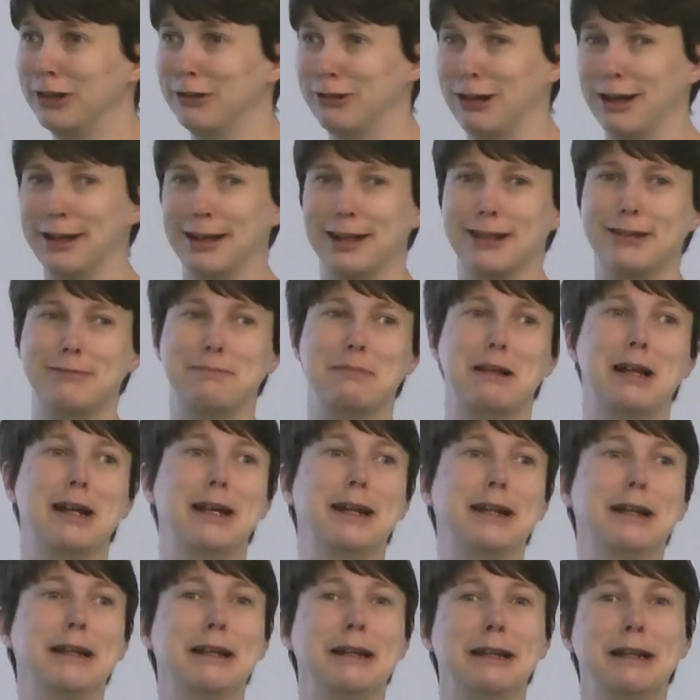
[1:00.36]
try and
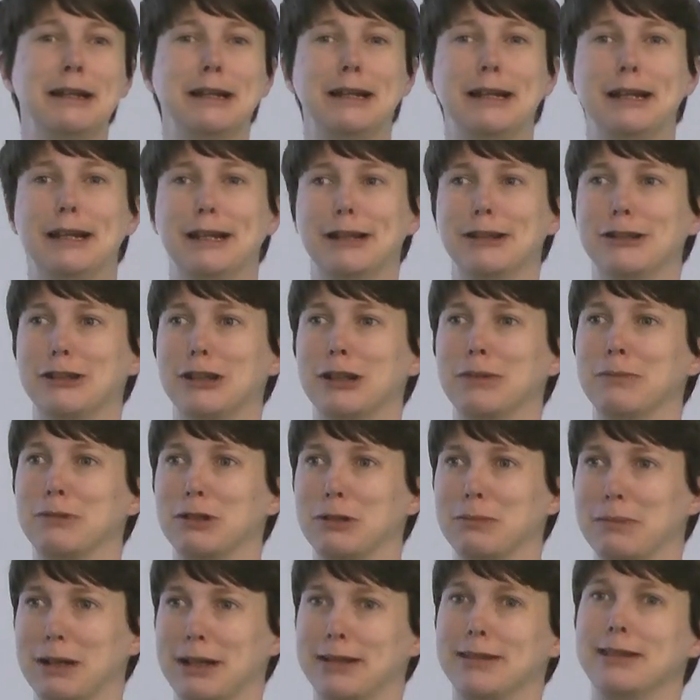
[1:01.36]
explain in terms
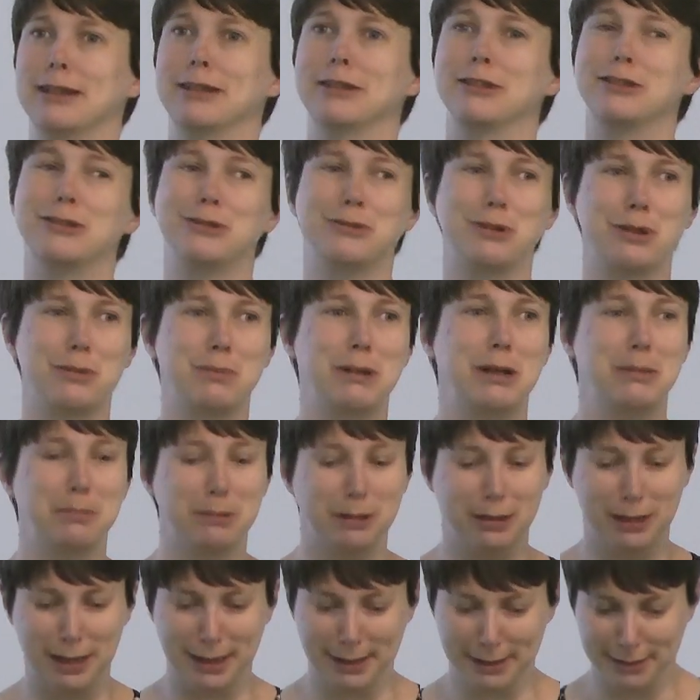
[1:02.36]
that make sense to other
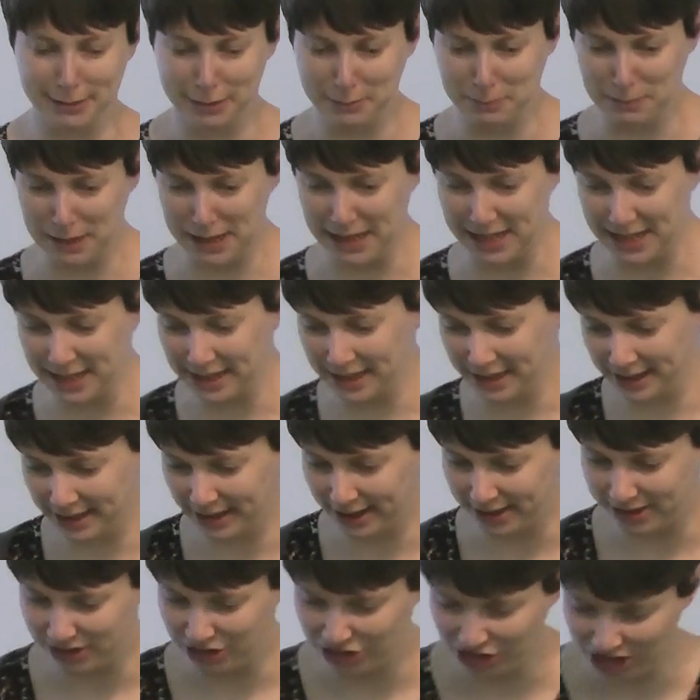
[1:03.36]
people and to me.
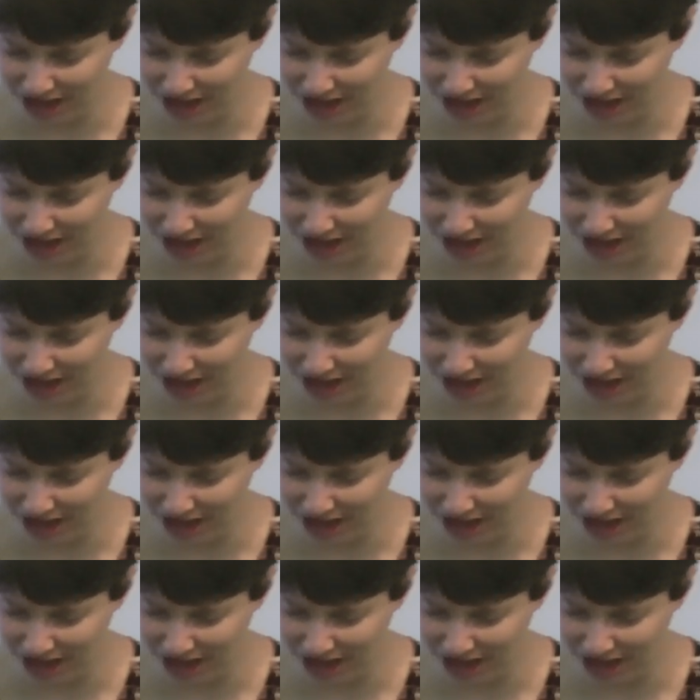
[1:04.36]
That's the